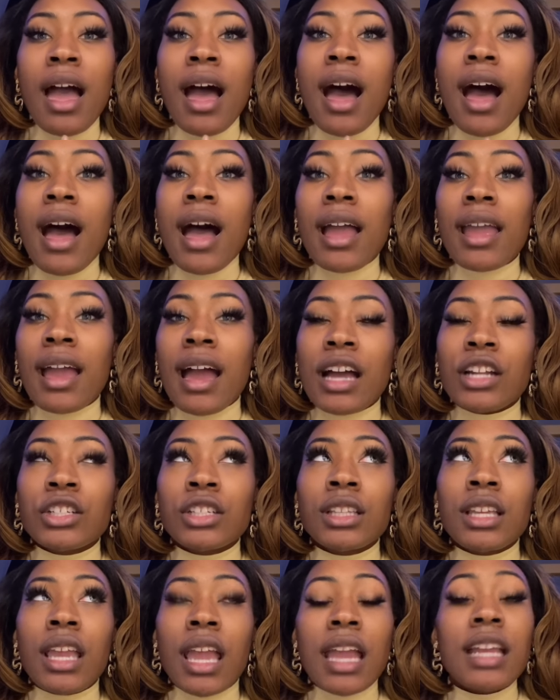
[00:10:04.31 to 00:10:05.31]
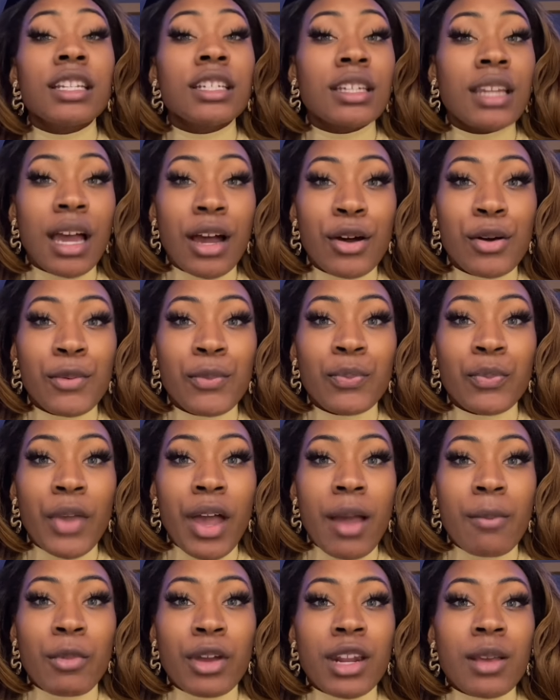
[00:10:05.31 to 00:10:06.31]
I actually aged out.
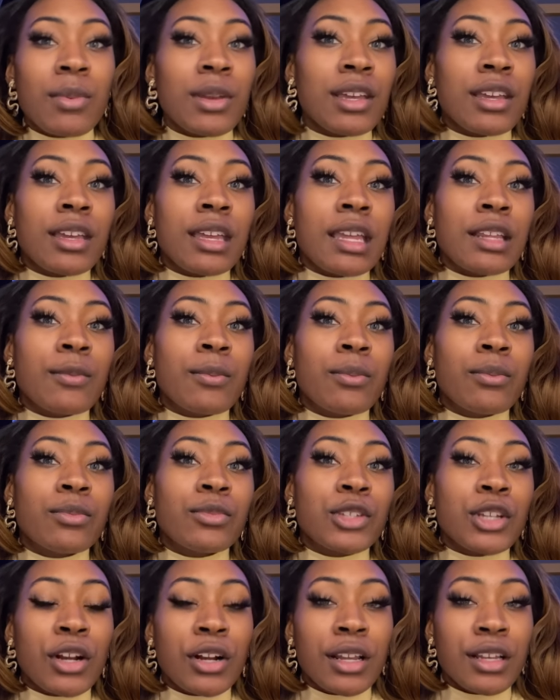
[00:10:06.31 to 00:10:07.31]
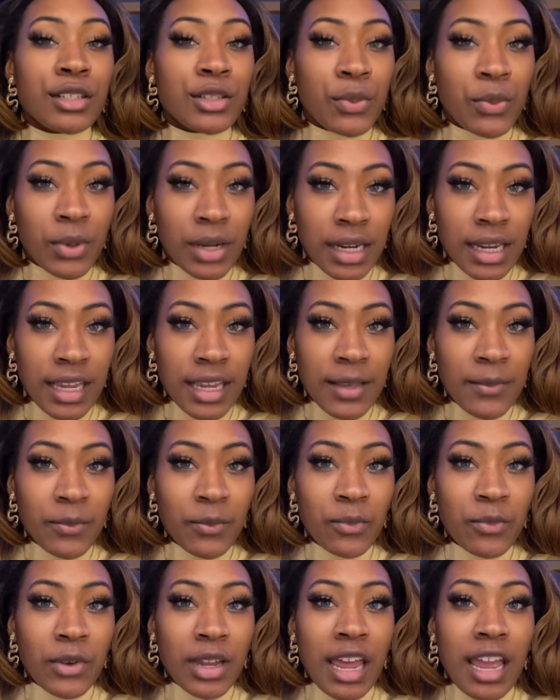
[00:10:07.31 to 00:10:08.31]
I'm going to be turning 20
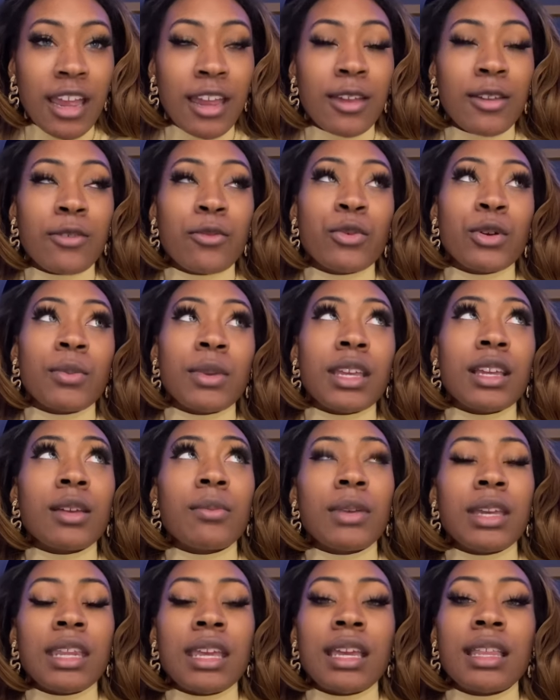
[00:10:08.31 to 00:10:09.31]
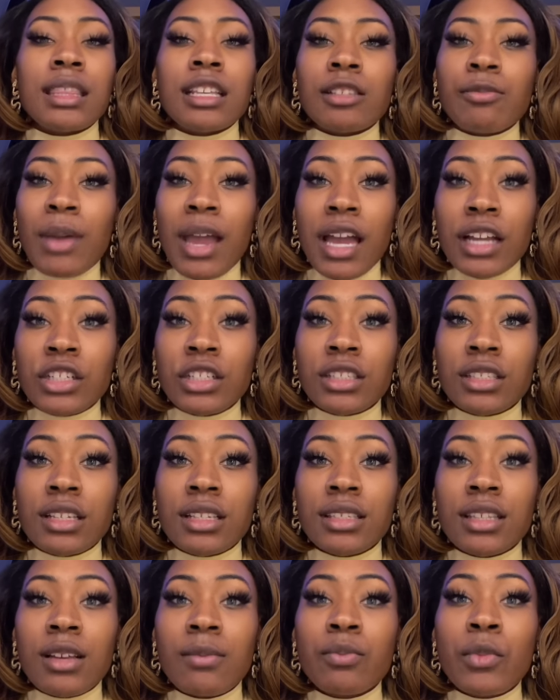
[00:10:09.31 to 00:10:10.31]
when I will be competing in this pageant
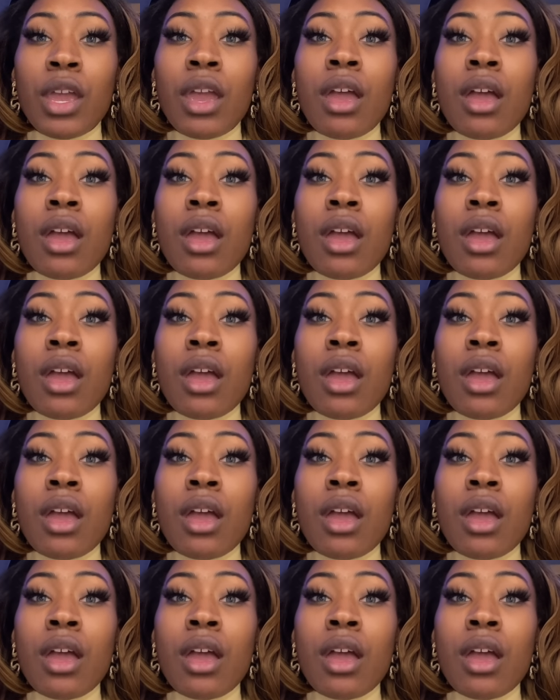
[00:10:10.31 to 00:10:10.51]
system.